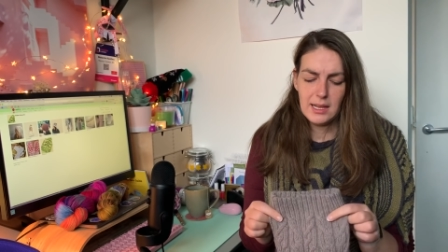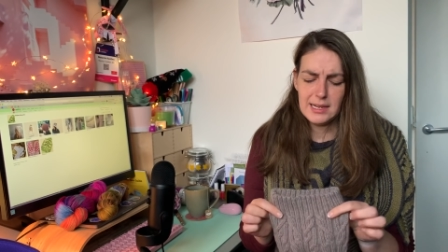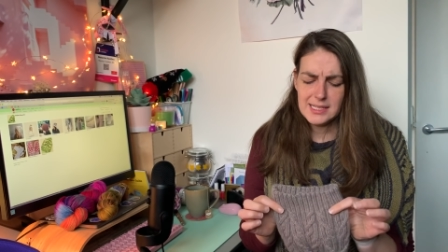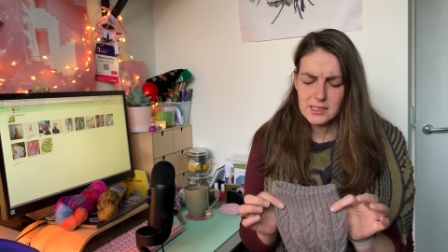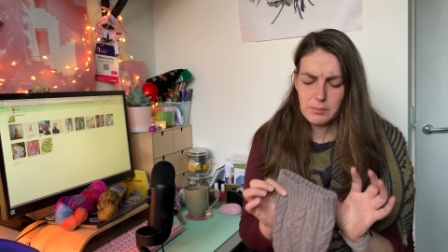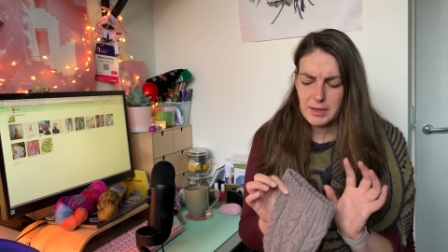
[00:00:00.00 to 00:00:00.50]
a
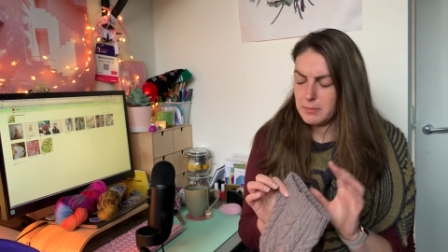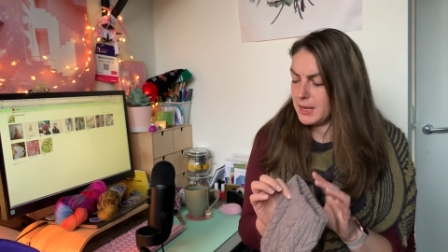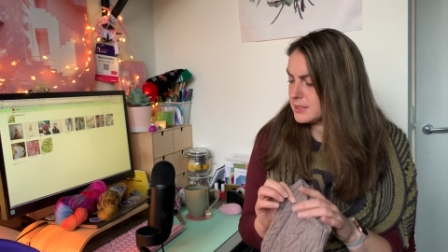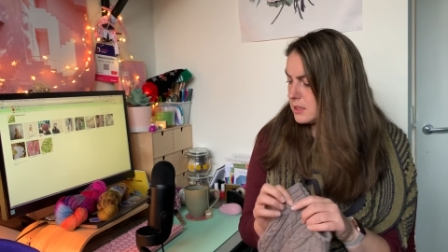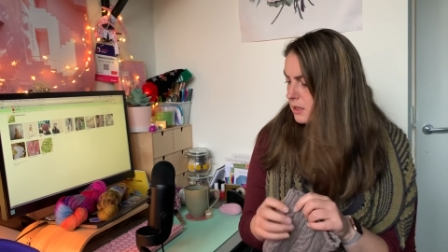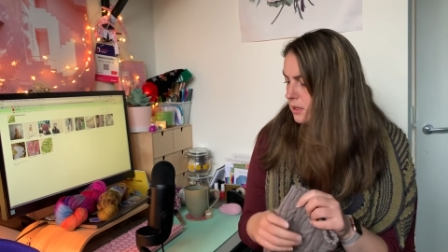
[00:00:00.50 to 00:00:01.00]
little bit
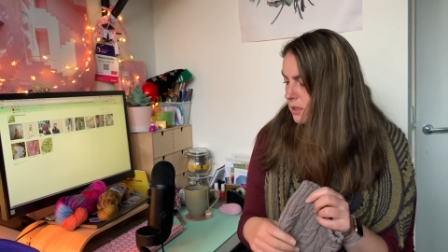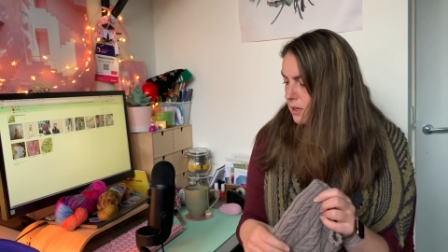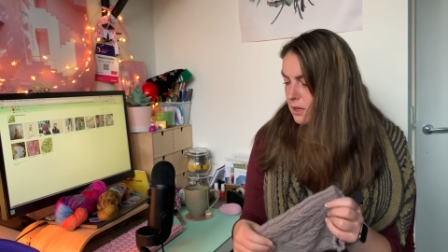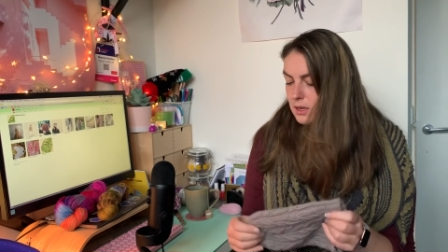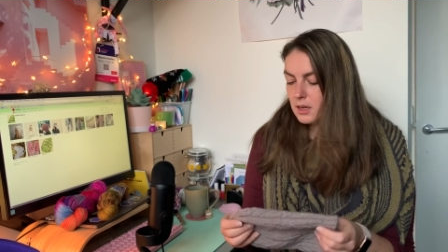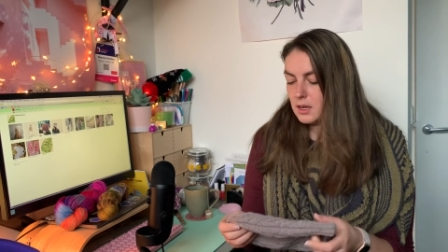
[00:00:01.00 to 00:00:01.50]
better.
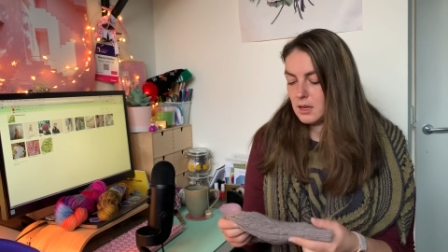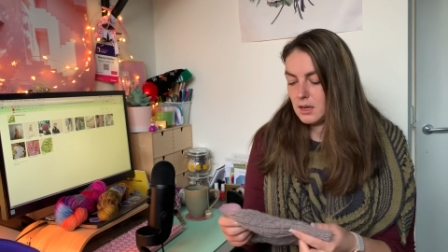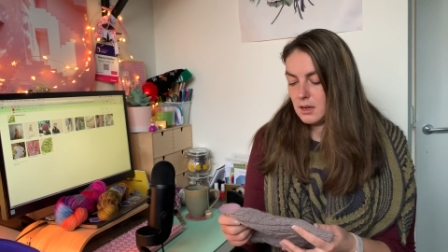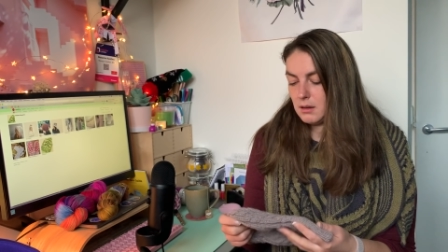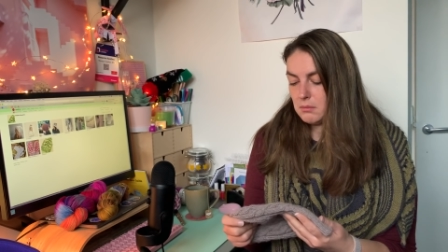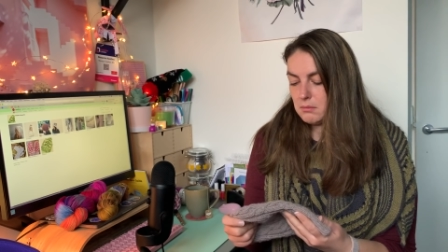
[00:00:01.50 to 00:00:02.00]

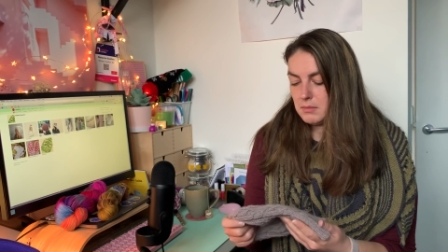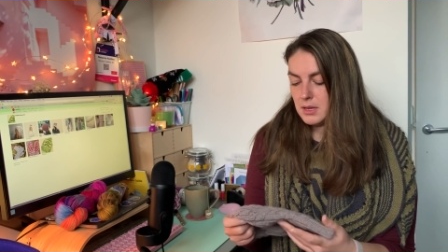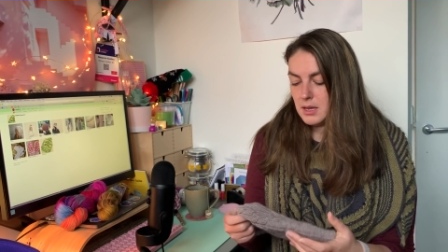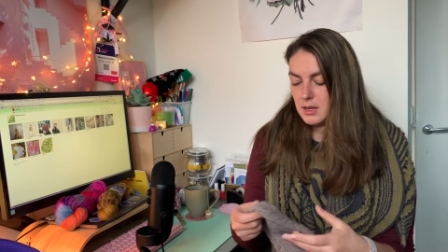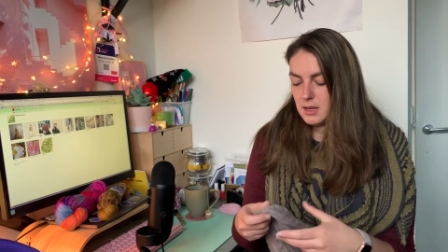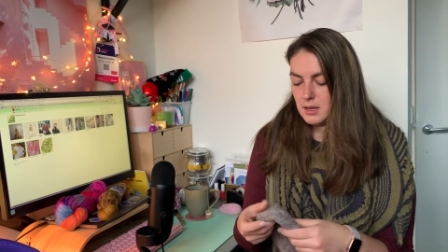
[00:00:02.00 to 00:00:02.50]

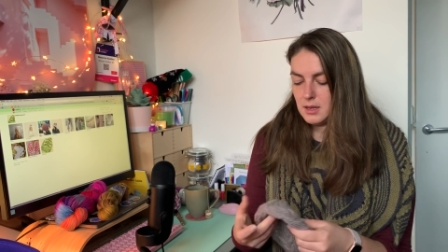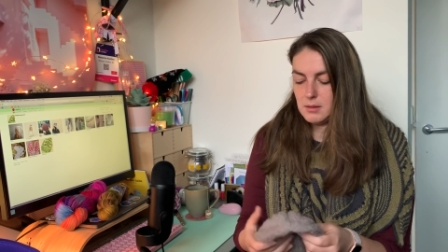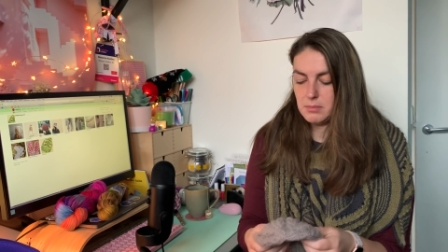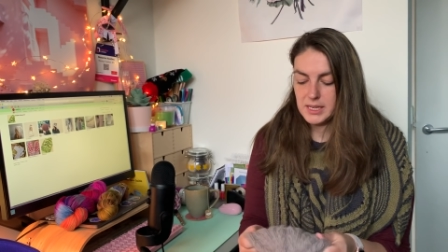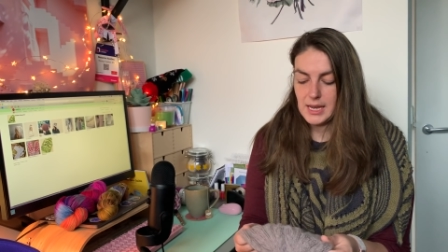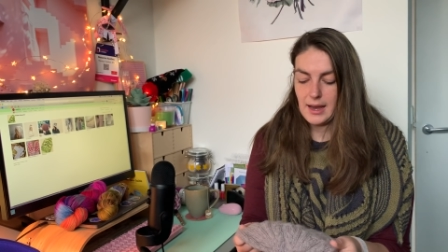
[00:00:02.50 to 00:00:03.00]

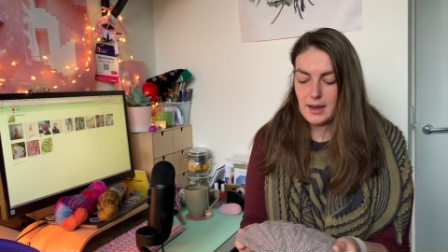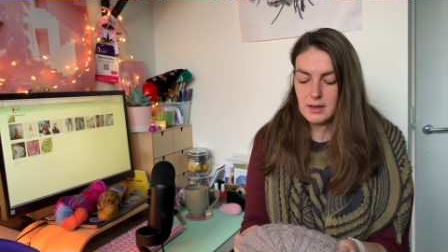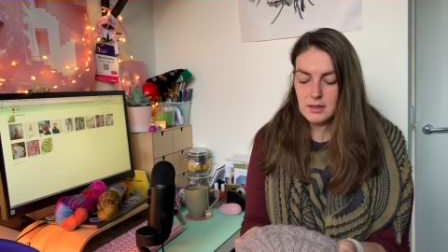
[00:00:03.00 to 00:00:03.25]
But yeah,